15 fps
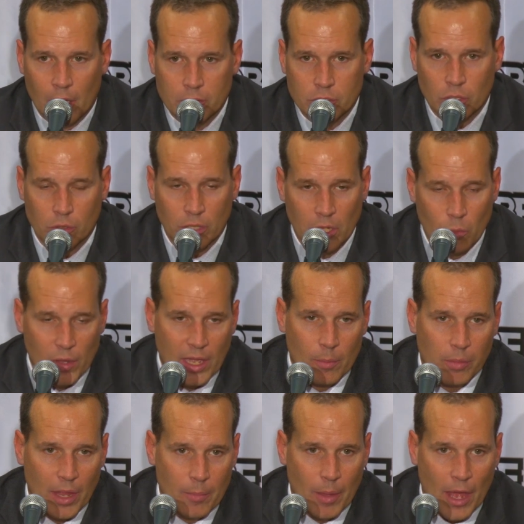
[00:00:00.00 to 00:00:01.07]
Certainly we
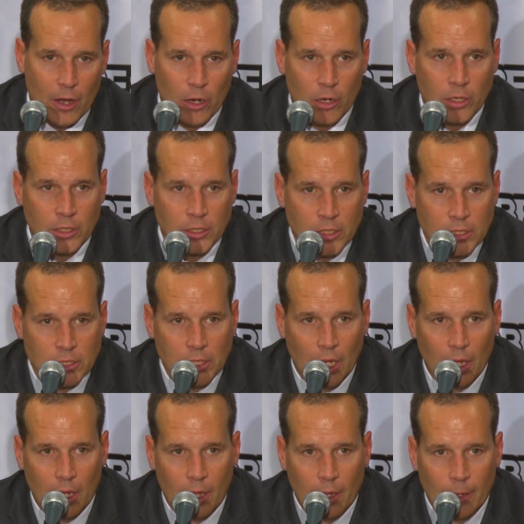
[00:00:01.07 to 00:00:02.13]
can play better,
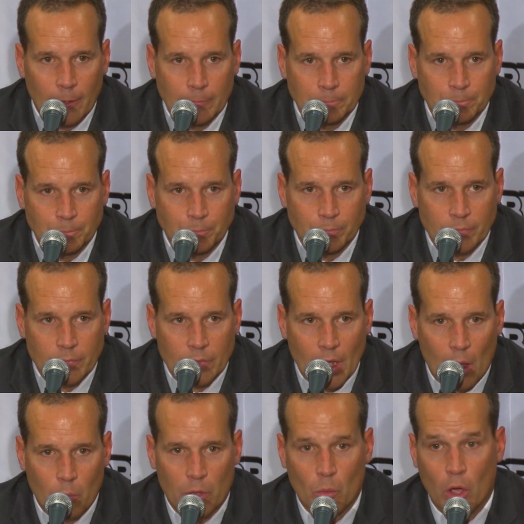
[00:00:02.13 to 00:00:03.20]

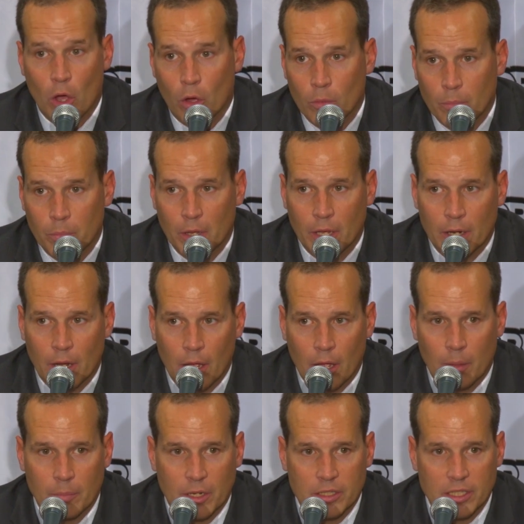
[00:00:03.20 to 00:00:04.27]
and we will, but
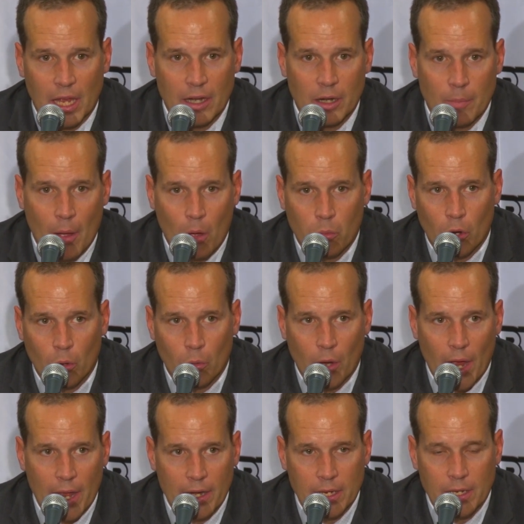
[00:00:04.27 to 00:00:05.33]
I'm excited about where
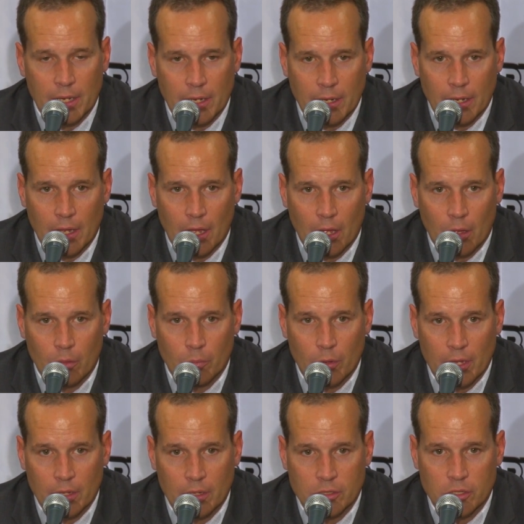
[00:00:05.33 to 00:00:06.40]
we're headed, and
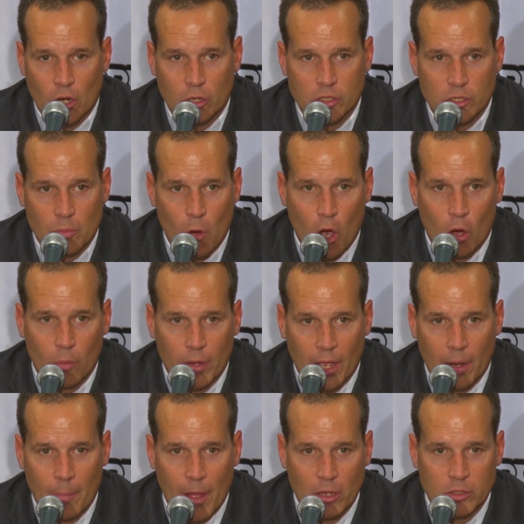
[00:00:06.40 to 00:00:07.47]
it starts tomorrow. We
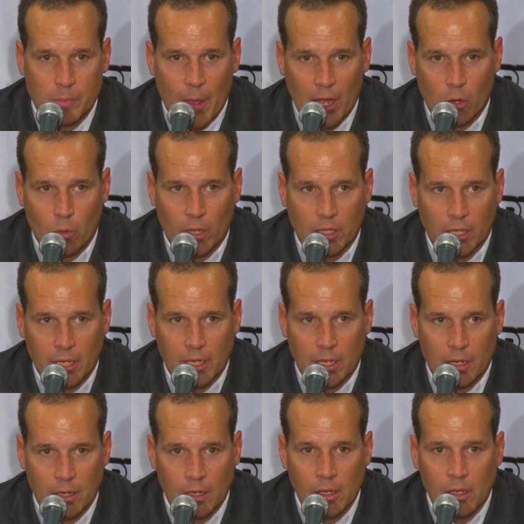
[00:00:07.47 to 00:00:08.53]
got to bounce back quickly,
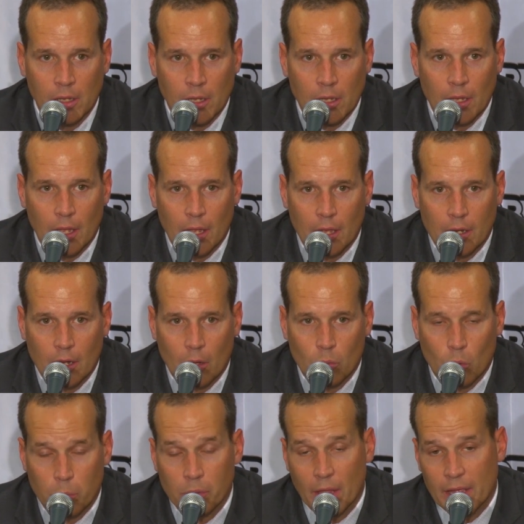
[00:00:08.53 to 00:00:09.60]
and
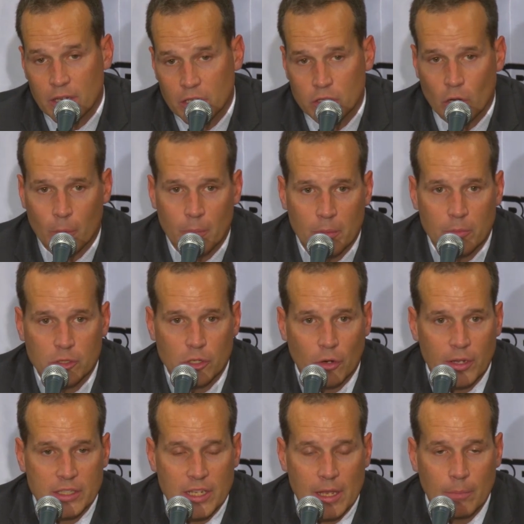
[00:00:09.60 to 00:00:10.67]
we'll play a determined
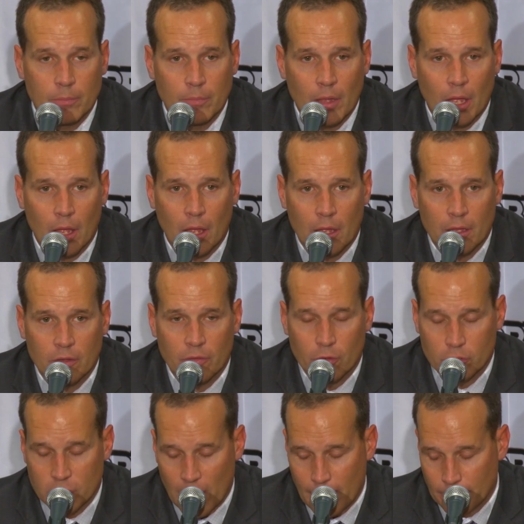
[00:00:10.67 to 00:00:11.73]
Missouri team in the
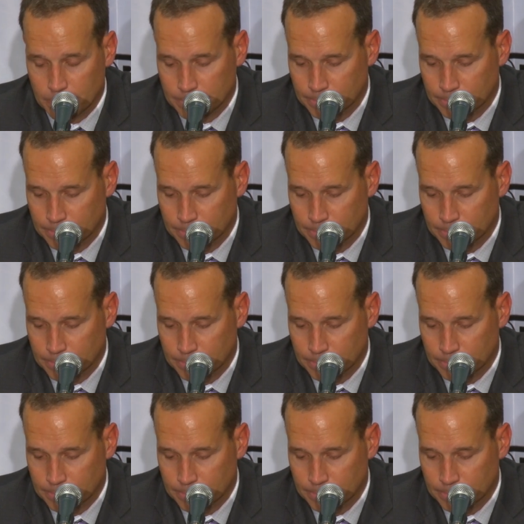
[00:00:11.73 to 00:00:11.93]
first game.